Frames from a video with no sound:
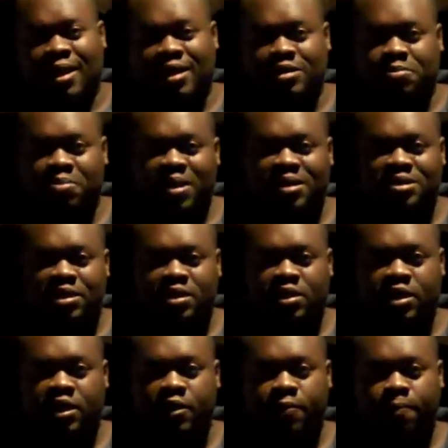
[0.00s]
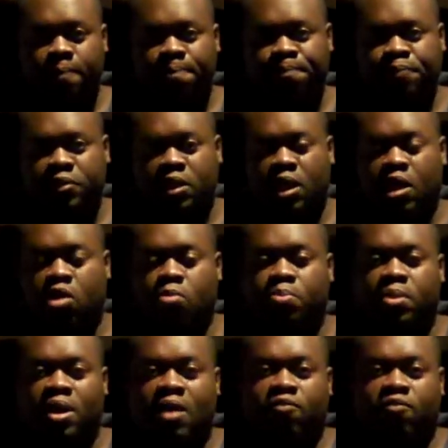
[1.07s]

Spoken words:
is basically help